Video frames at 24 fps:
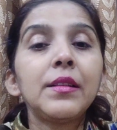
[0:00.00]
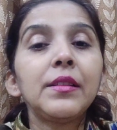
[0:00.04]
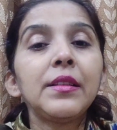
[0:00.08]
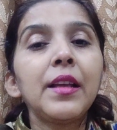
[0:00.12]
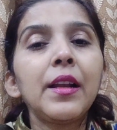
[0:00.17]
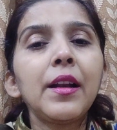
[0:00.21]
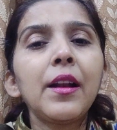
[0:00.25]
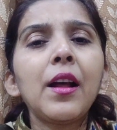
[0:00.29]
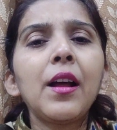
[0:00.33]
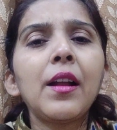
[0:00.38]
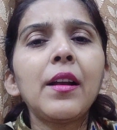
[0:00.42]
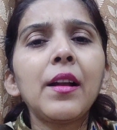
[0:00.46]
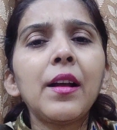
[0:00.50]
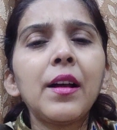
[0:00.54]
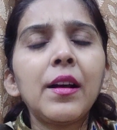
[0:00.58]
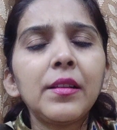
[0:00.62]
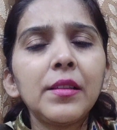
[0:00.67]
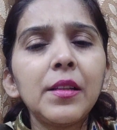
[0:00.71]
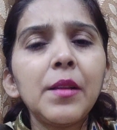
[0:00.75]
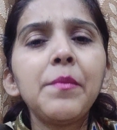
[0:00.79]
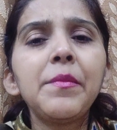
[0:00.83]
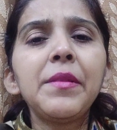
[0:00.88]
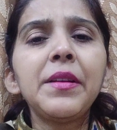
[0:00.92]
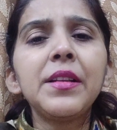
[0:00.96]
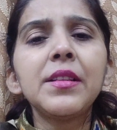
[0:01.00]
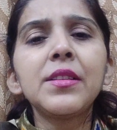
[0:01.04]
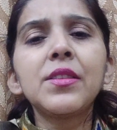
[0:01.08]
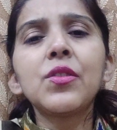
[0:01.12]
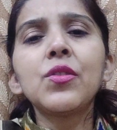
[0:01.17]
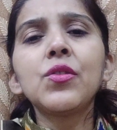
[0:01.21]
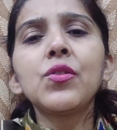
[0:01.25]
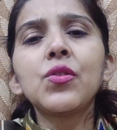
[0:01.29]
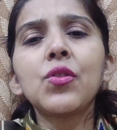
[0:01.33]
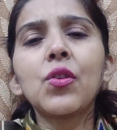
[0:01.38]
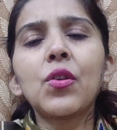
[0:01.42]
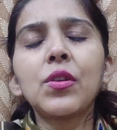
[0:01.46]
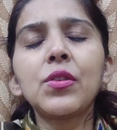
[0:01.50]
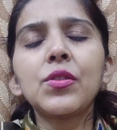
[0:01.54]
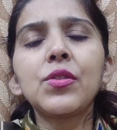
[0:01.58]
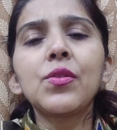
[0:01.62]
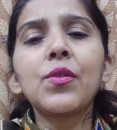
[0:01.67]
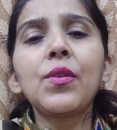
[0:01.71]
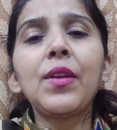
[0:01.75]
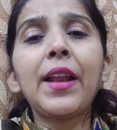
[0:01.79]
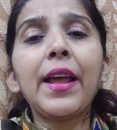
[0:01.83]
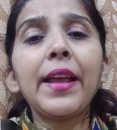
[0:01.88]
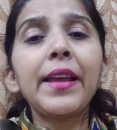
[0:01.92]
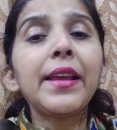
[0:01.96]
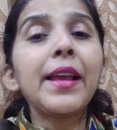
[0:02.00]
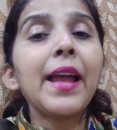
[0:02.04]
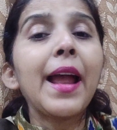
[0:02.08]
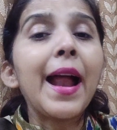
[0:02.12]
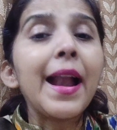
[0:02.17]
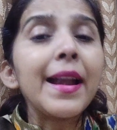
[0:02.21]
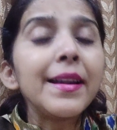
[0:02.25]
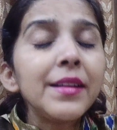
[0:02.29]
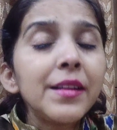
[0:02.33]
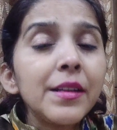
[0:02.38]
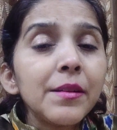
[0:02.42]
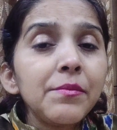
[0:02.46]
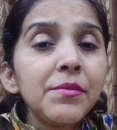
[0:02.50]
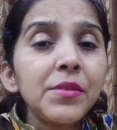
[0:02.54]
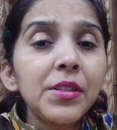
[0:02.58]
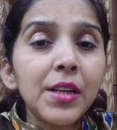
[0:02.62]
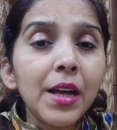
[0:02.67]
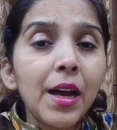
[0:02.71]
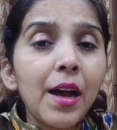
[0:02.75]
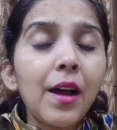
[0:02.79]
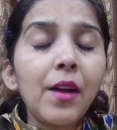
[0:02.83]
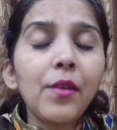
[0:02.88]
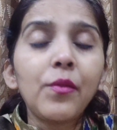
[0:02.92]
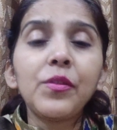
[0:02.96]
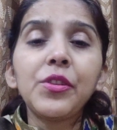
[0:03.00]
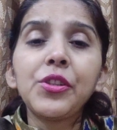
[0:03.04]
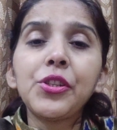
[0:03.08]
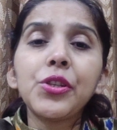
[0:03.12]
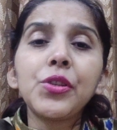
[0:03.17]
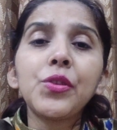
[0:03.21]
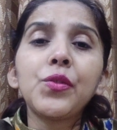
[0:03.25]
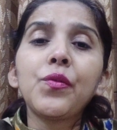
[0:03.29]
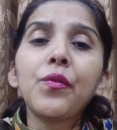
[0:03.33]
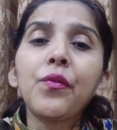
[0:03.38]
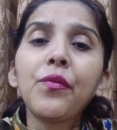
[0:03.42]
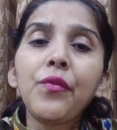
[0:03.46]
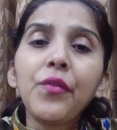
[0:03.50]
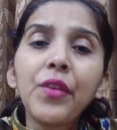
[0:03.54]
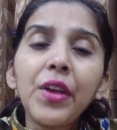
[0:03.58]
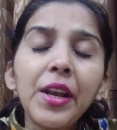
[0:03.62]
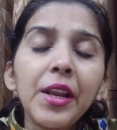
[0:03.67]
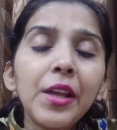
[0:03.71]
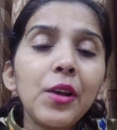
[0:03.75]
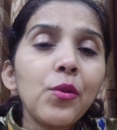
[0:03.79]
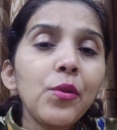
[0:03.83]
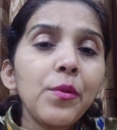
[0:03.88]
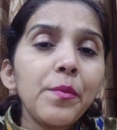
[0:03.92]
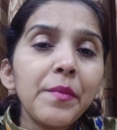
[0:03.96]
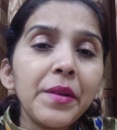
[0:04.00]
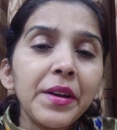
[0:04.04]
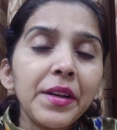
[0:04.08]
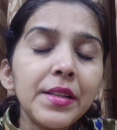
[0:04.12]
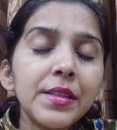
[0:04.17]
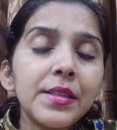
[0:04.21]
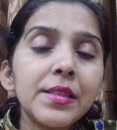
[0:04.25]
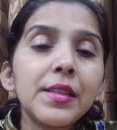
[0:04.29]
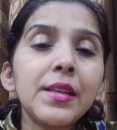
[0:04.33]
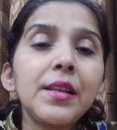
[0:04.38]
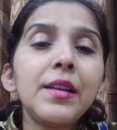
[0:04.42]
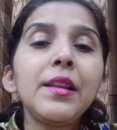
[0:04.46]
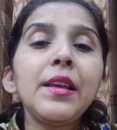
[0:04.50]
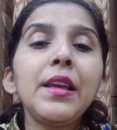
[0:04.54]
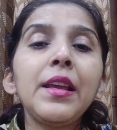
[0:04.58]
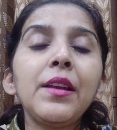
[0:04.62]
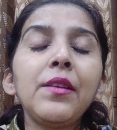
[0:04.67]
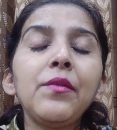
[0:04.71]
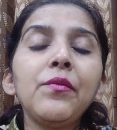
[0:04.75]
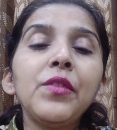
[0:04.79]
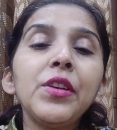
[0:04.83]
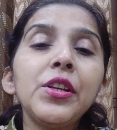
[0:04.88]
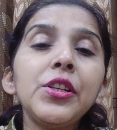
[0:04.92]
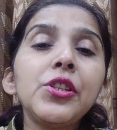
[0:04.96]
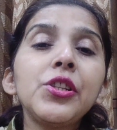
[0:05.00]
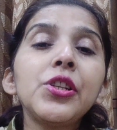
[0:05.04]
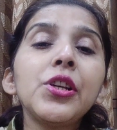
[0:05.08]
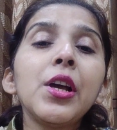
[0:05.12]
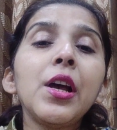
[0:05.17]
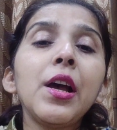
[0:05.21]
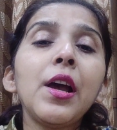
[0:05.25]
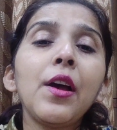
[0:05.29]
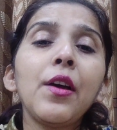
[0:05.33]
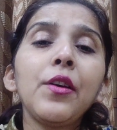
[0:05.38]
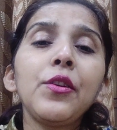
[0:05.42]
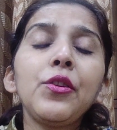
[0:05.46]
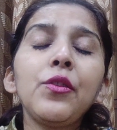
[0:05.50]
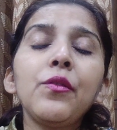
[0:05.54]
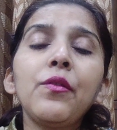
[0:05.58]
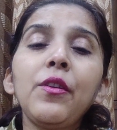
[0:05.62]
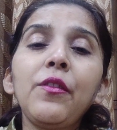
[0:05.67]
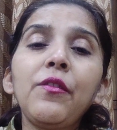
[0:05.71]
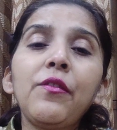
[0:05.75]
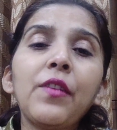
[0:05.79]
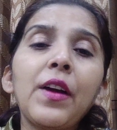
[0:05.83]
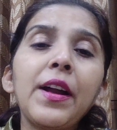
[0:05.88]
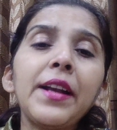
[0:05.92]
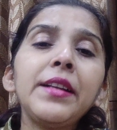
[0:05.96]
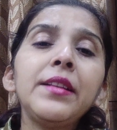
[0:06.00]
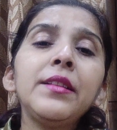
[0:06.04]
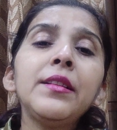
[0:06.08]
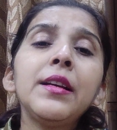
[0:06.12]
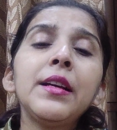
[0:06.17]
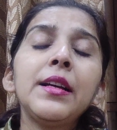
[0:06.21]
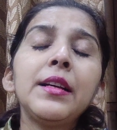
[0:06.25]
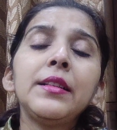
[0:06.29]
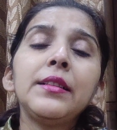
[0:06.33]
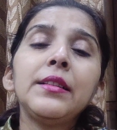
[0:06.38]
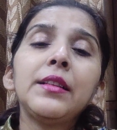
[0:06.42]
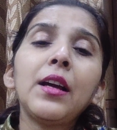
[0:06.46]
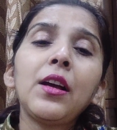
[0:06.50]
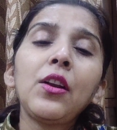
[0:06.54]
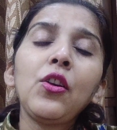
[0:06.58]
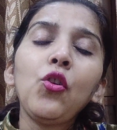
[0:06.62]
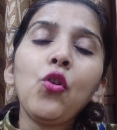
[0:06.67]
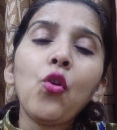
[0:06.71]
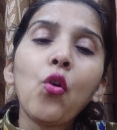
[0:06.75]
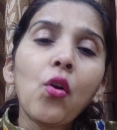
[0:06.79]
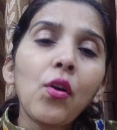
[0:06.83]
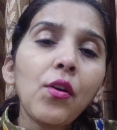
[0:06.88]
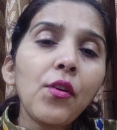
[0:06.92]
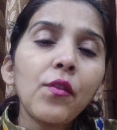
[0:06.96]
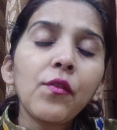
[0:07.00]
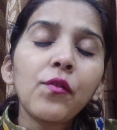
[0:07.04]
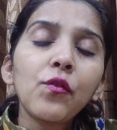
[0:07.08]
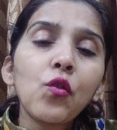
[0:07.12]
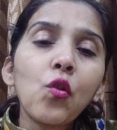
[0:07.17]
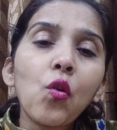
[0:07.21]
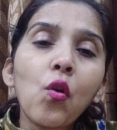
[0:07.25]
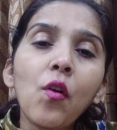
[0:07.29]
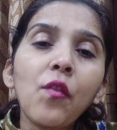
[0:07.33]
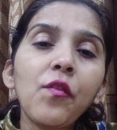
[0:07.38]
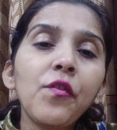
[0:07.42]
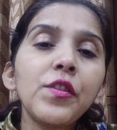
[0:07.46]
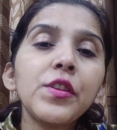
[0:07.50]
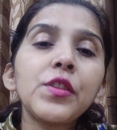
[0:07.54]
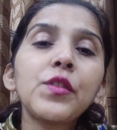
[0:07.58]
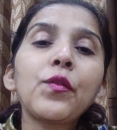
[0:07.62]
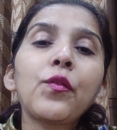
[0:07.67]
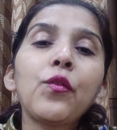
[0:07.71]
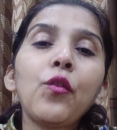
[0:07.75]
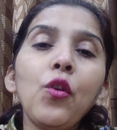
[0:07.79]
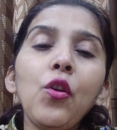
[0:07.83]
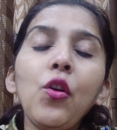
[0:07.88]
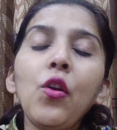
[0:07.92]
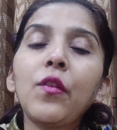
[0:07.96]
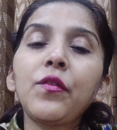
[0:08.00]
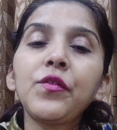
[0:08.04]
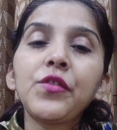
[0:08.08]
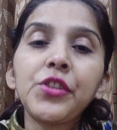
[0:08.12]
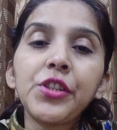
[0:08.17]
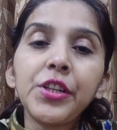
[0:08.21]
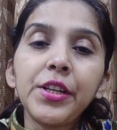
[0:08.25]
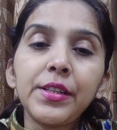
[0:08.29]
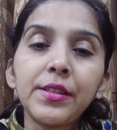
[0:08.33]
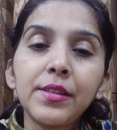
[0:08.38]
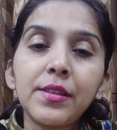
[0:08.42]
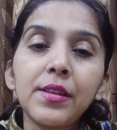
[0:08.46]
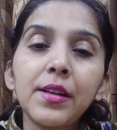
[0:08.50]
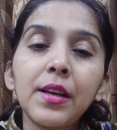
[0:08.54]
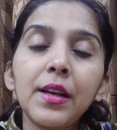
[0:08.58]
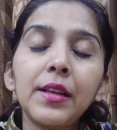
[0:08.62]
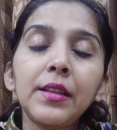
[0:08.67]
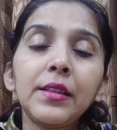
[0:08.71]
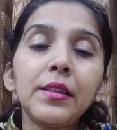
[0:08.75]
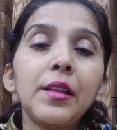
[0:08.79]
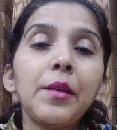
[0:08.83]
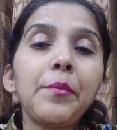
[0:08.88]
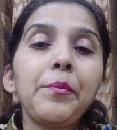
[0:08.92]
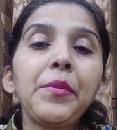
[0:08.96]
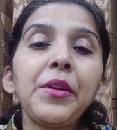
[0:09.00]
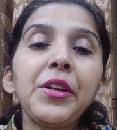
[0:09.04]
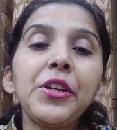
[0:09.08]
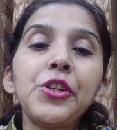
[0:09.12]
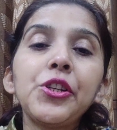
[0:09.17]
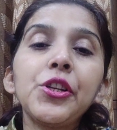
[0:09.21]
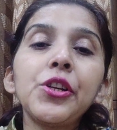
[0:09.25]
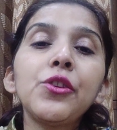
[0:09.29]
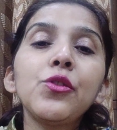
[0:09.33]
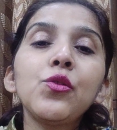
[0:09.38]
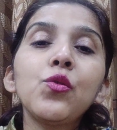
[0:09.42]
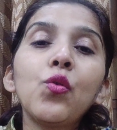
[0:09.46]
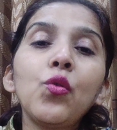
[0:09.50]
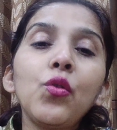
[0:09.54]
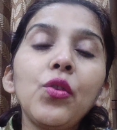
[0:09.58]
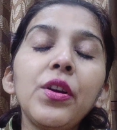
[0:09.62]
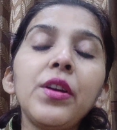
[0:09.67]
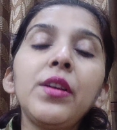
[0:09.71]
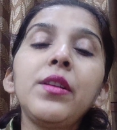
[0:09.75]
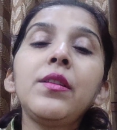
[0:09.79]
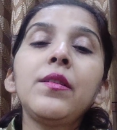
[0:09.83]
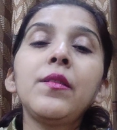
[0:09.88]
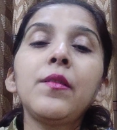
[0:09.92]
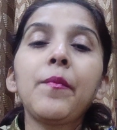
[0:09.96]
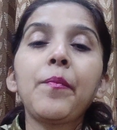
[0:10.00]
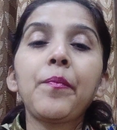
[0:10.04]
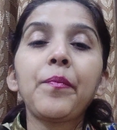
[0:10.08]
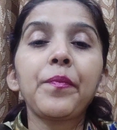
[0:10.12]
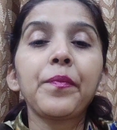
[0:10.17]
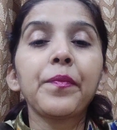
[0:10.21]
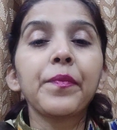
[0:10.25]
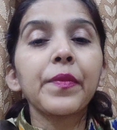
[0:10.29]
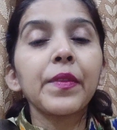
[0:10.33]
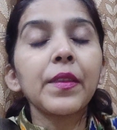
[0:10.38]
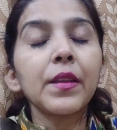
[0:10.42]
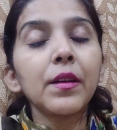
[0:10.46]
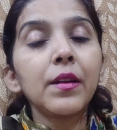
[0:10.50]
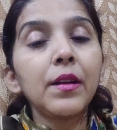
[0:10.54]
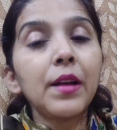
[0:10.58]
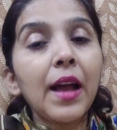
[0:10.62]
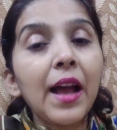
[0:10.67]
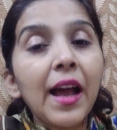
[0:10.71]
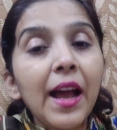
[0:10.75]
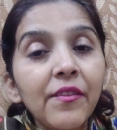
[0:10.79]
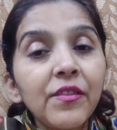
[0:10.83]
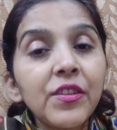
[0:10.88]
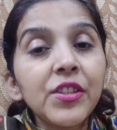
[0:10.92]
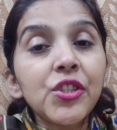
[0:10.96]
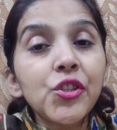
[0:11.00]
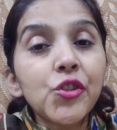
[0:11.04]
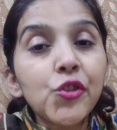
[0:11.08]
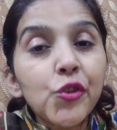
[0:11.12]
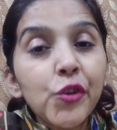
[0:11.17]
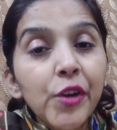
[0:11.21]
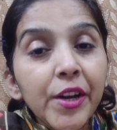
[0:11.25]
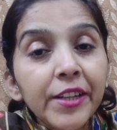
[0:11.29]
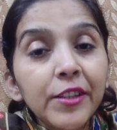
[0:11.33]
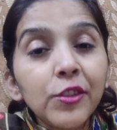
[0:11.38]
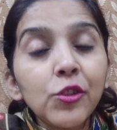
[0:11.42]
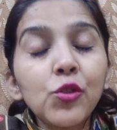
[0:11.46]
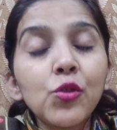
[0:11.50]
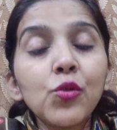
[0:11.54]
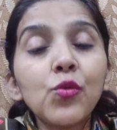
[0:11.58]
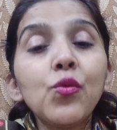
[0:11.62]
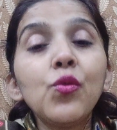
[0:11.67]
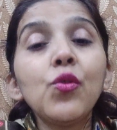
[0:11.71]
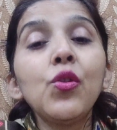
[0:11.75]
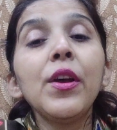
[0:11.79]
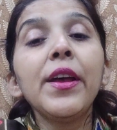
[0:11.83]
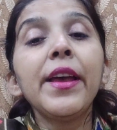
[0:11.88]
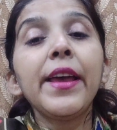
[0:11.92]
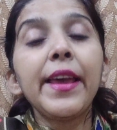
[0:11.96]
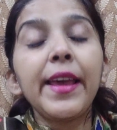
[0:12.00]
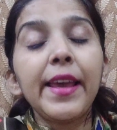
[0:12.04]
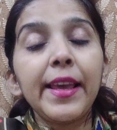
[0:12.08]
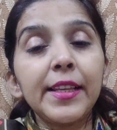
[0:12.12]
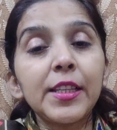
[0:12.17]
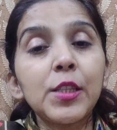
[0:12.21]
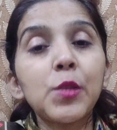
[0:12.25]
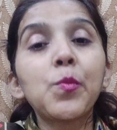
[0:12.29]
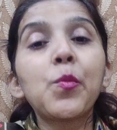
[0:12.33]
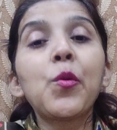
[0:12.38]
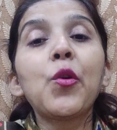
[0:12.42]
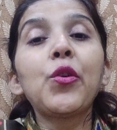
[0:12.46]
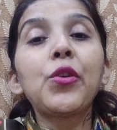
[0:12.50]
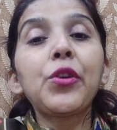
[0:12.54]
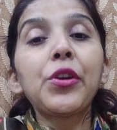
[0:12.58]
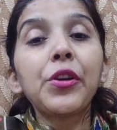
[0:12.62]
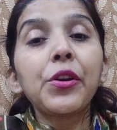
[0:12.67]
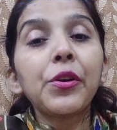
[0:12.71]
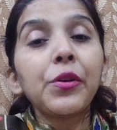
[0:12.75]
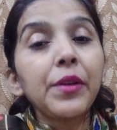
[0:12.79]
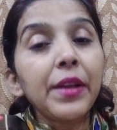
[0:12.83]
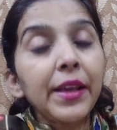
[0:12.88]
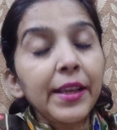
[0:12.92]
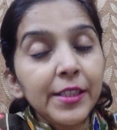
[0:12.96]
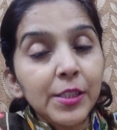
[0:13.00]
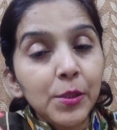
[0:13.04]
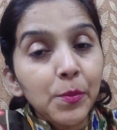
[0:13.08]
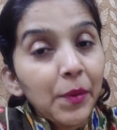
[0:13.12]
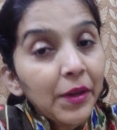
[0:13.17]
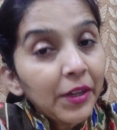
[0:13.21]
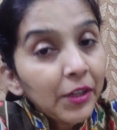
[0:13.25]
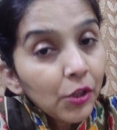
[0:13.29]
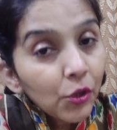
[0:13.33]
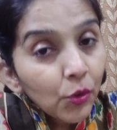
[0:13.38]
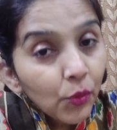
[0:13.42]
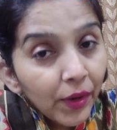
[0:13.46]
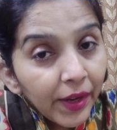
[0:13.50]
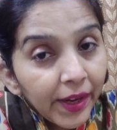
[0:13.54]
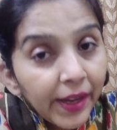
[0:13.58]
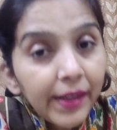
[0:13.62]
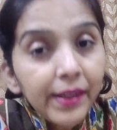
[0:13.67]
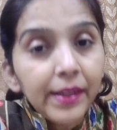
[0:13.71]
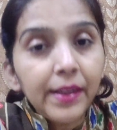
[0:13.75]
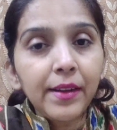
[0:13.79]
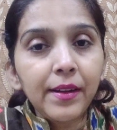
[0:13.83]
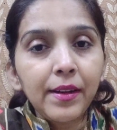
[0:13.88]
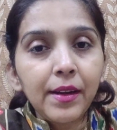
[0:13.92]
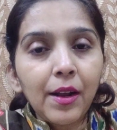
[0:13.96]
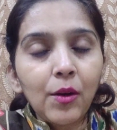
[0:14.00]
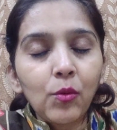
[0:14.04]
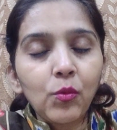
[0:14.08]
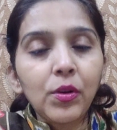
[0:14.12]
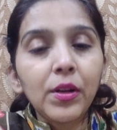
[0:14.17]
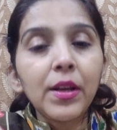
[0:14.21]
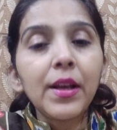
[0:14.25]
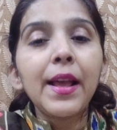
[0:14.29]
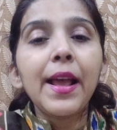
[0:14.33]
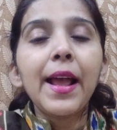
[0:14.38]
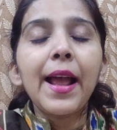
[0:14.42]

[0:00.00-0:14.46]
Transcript: There are other medicines also like antim-tar, which is very good medicine, in which you will find a lot of cough is full of chest. The patient couldn't have a strength to expectorate it out,